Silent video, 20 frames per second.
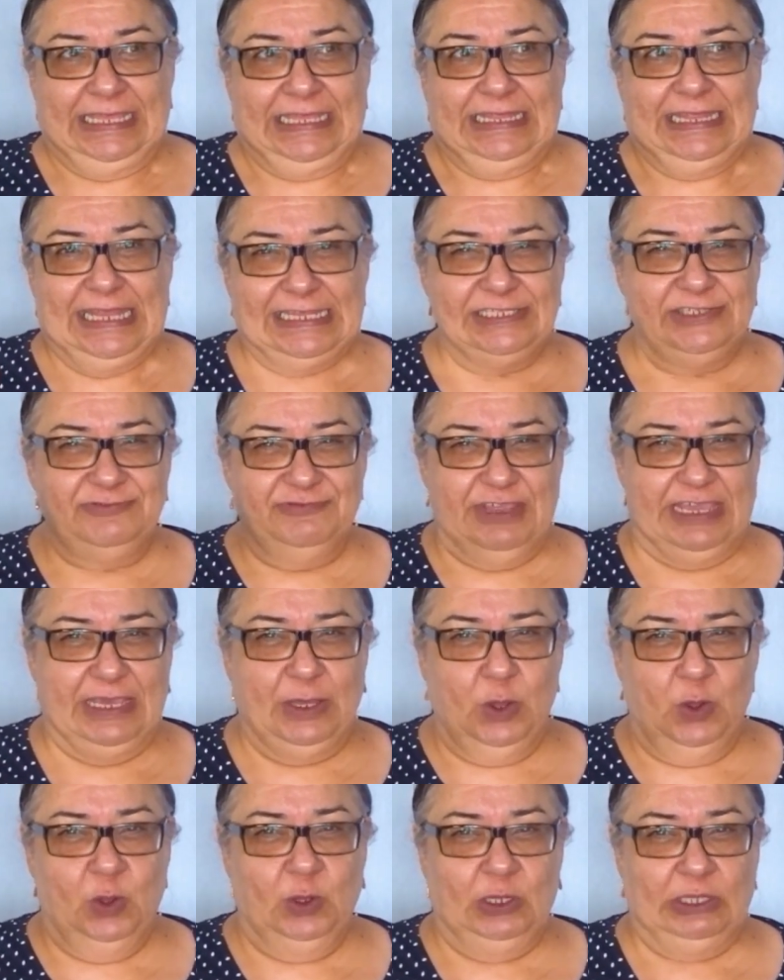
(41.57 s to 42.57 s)
let's
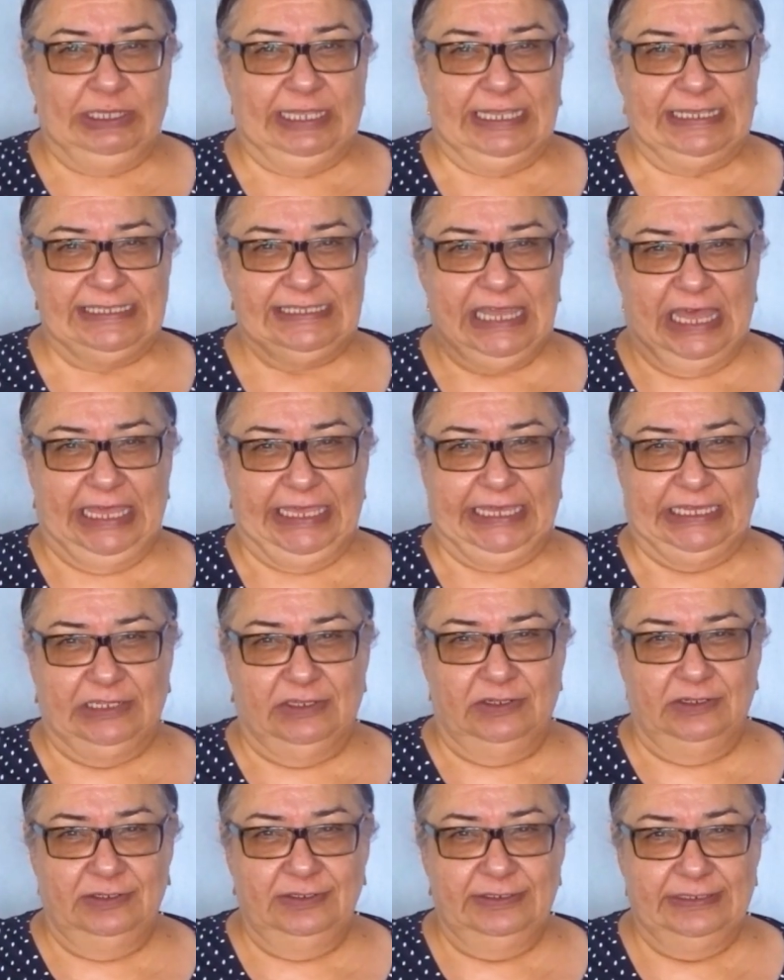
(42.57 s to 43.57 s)
recall the
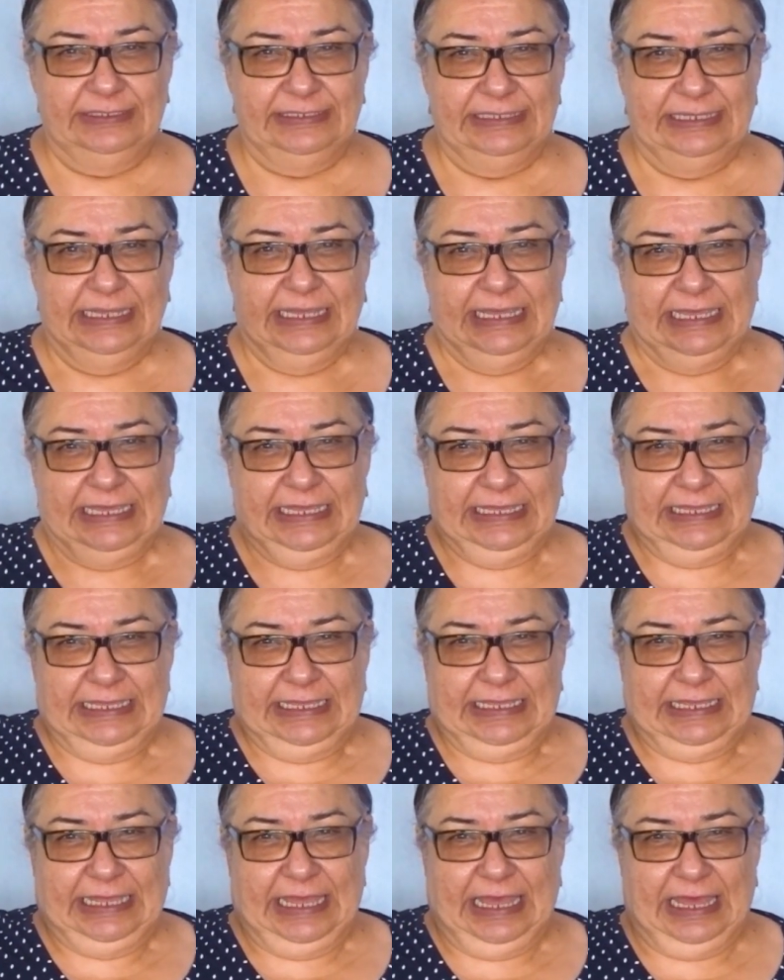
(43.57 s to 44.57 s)
cycle
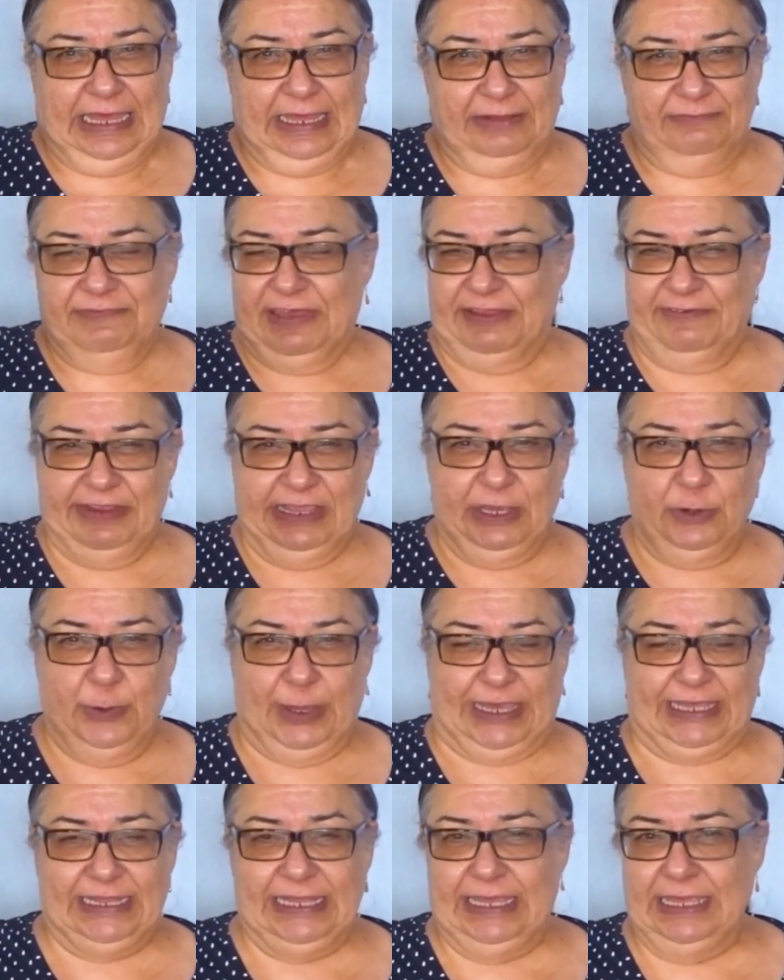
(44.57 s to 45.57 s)
very
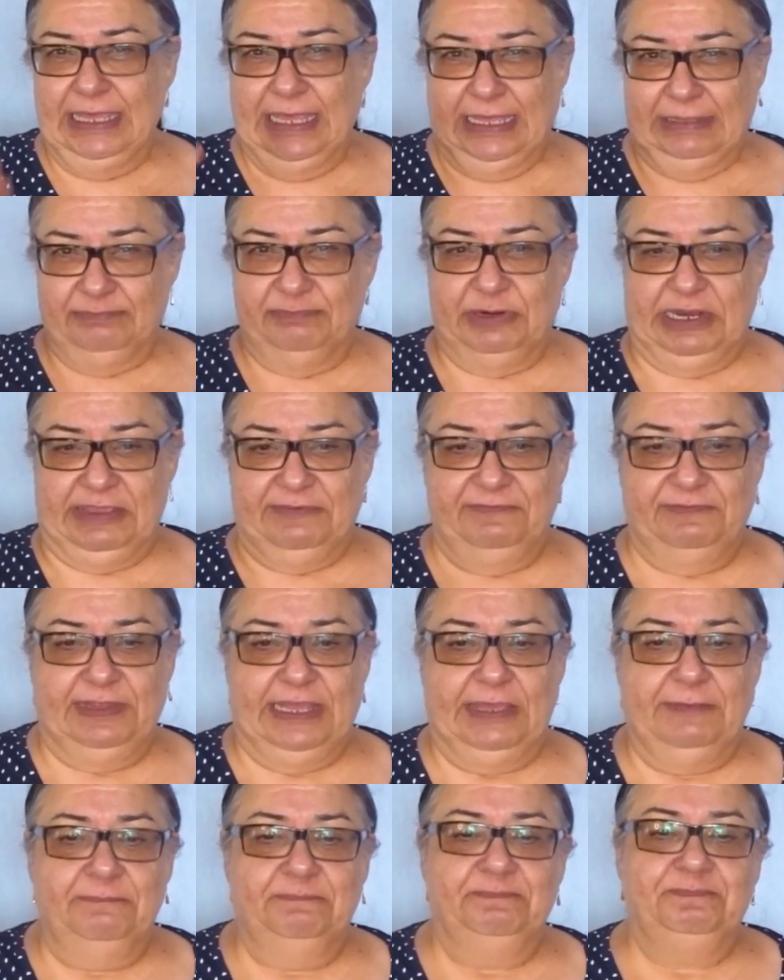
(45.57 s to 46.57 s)
quickly and
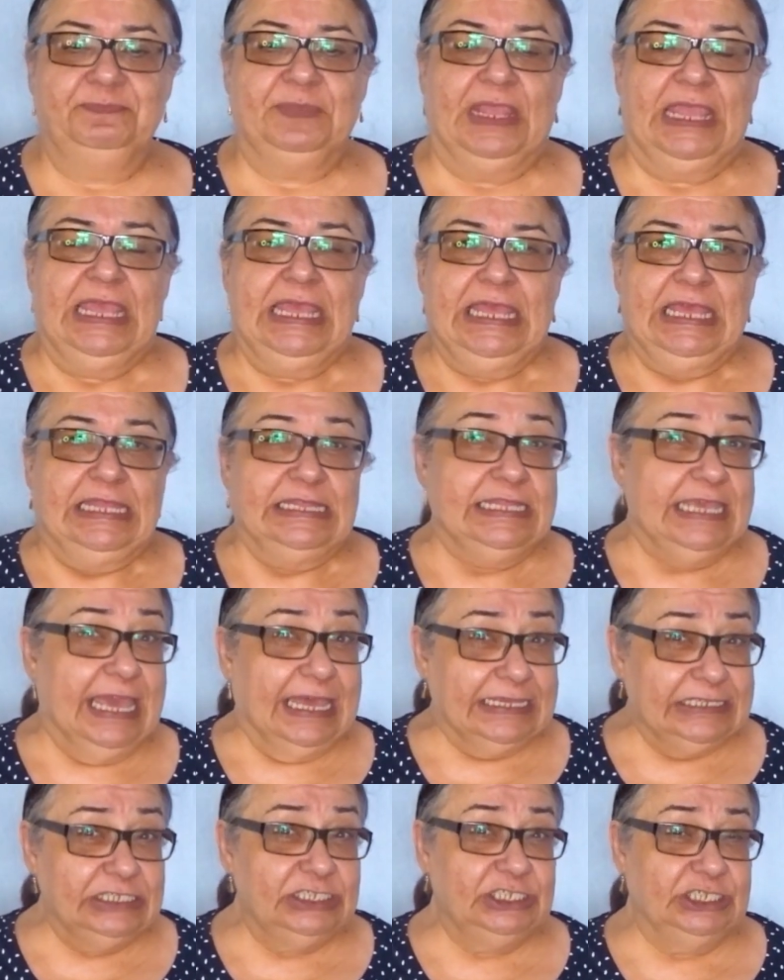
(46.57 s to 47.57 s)
briefly. The
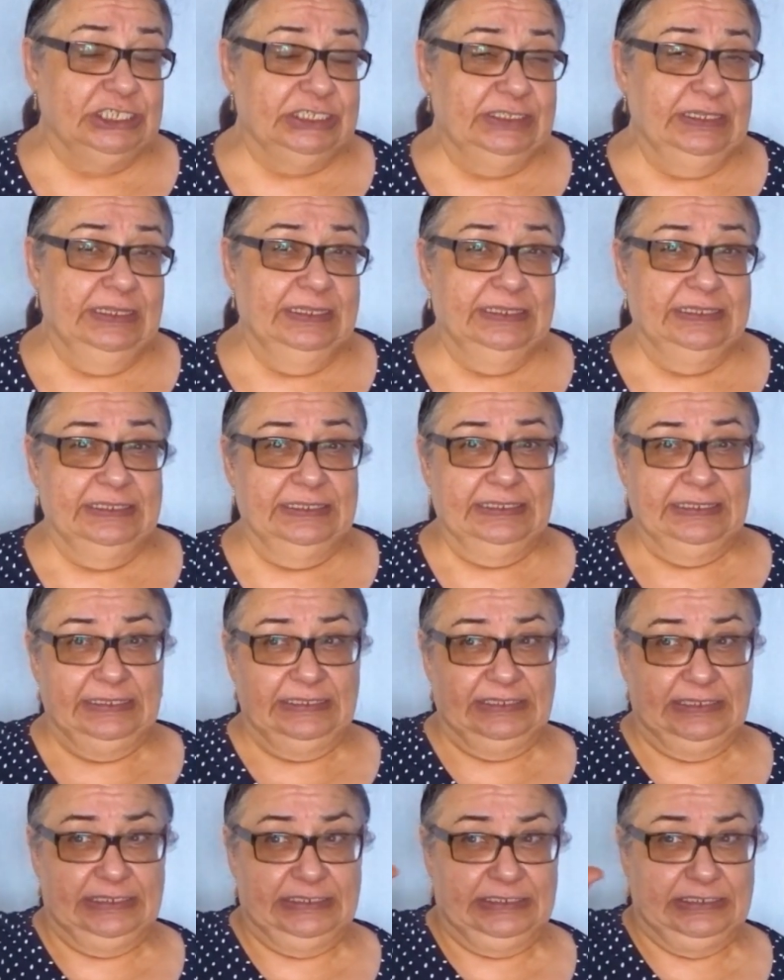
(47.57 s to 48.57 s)
action
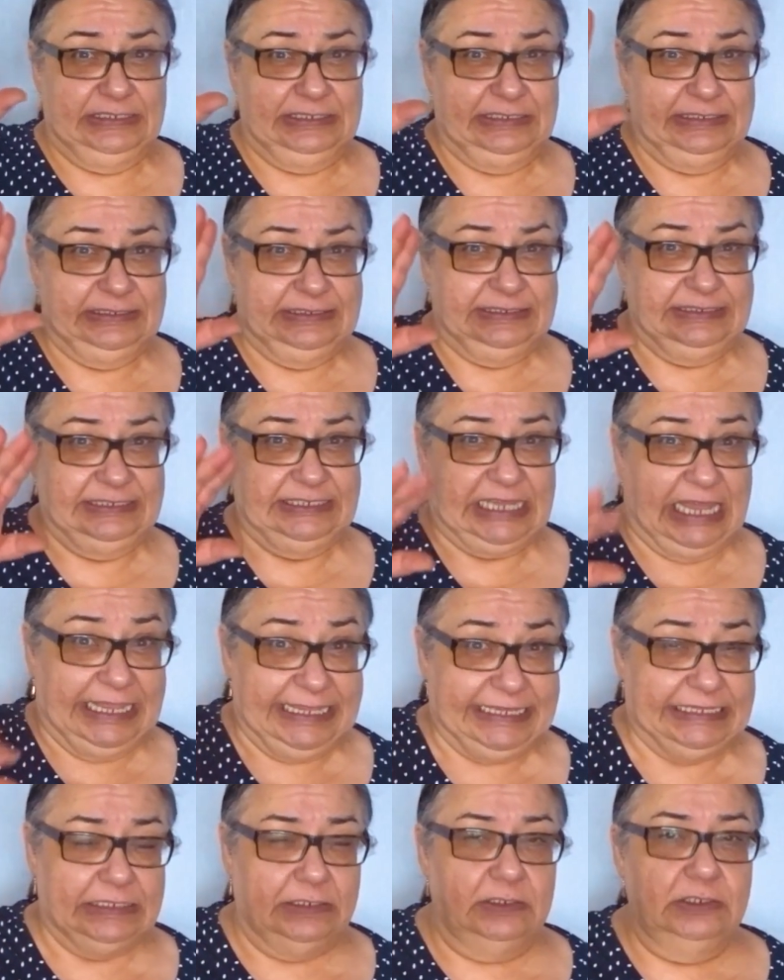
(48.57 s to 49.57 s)

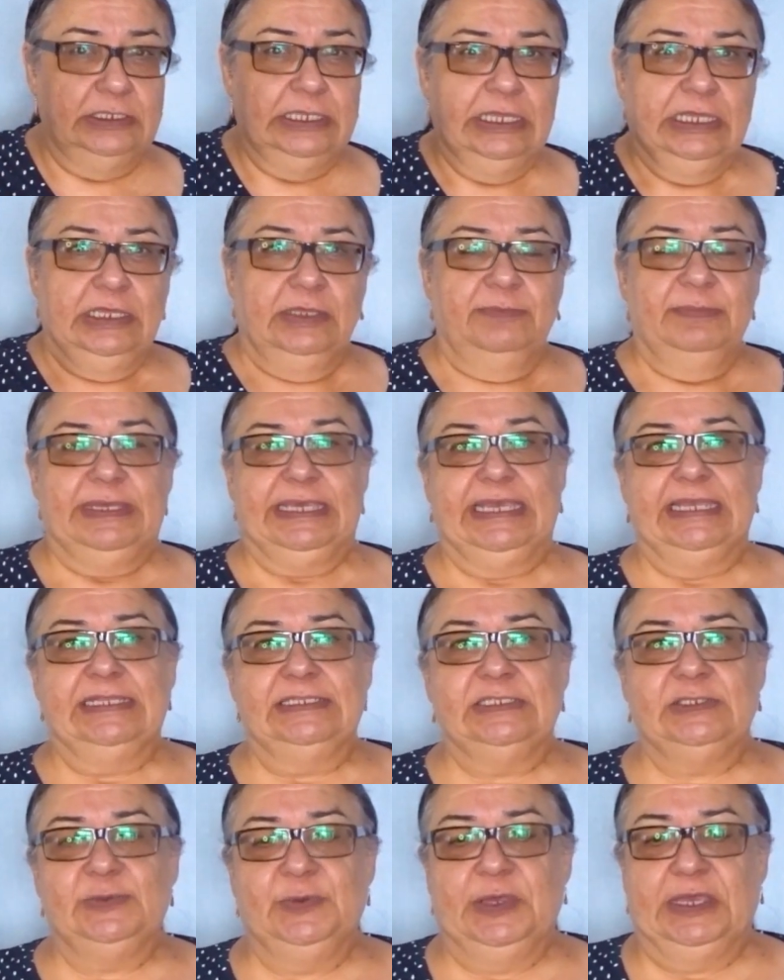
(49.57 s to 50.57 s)
cycle
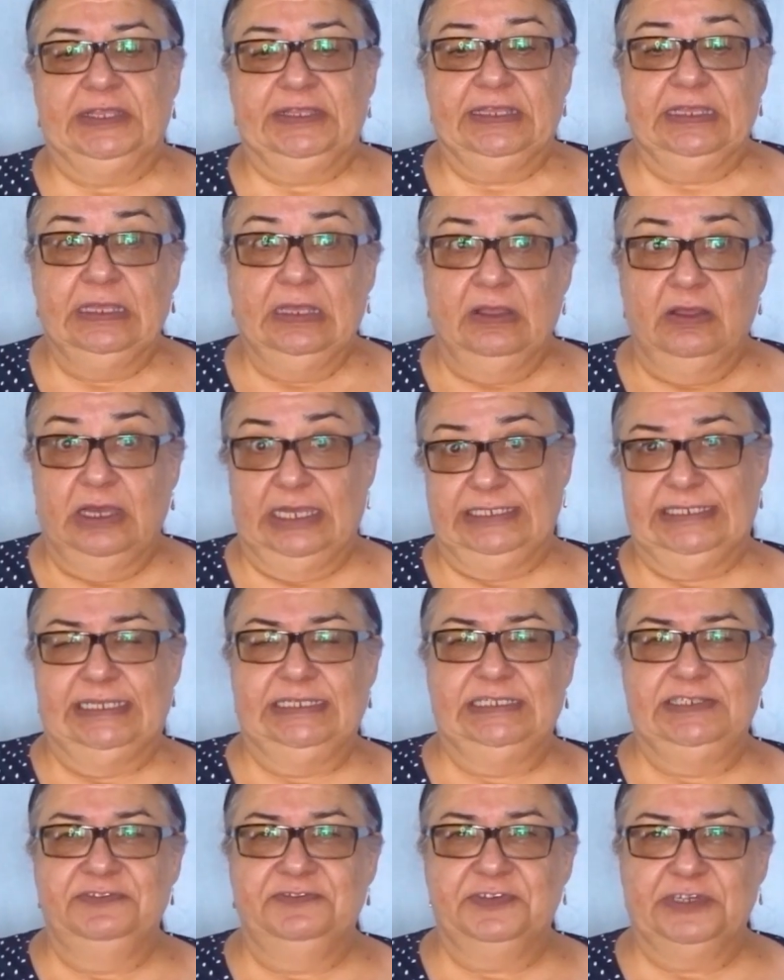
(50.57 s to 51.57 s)
begins with
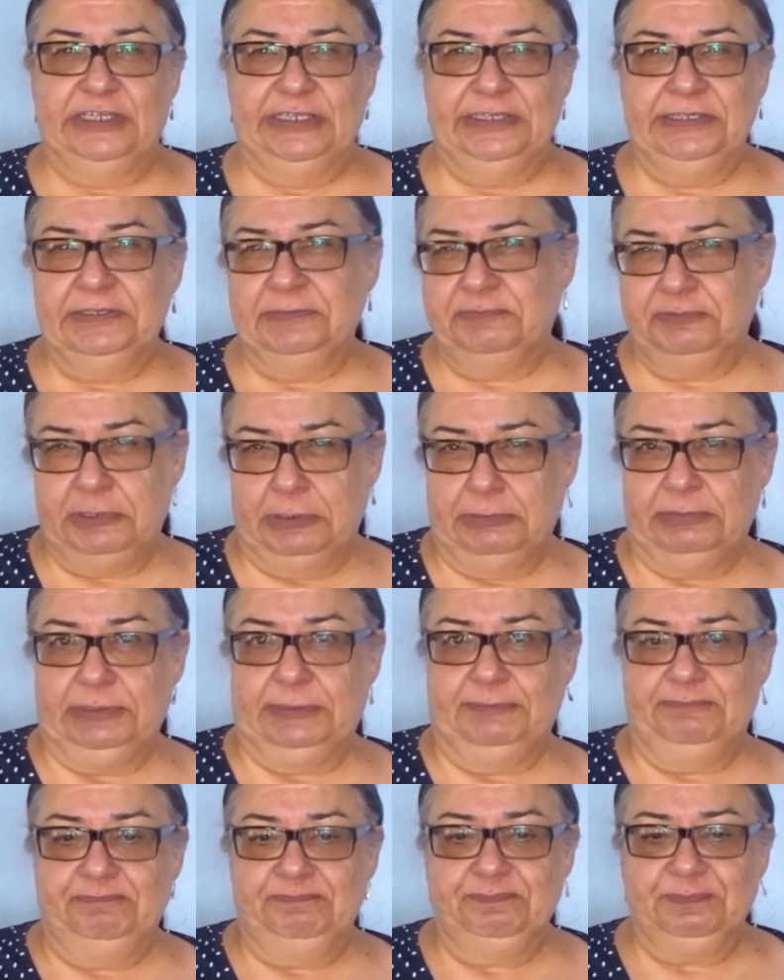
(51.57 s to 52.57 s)
identifying a
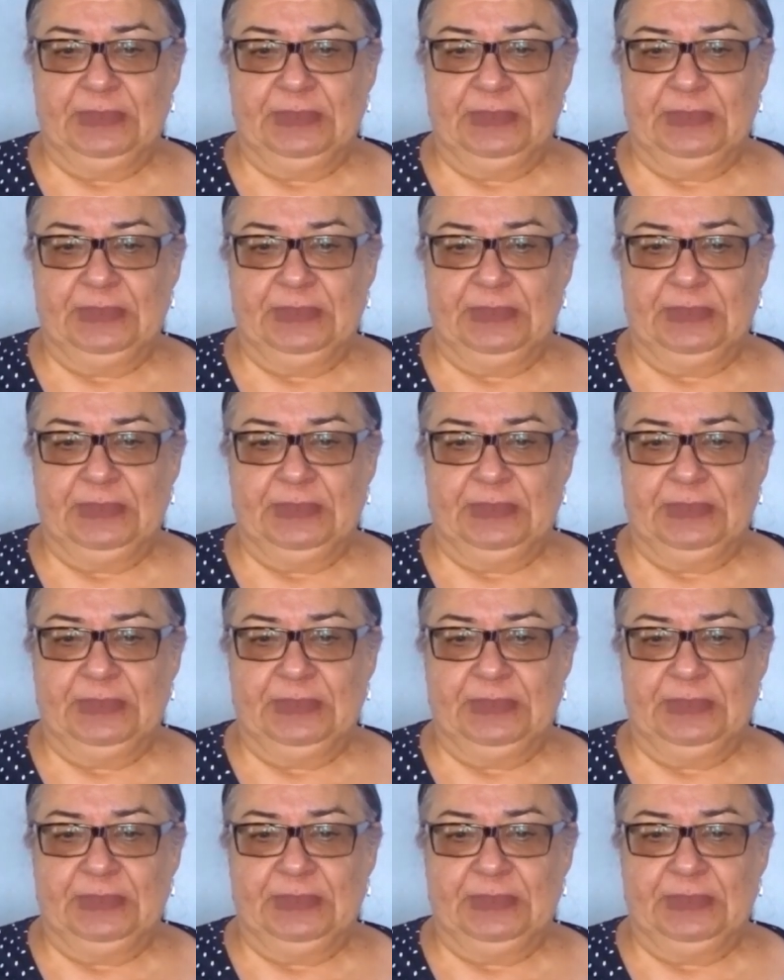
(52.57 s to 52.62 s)
problem,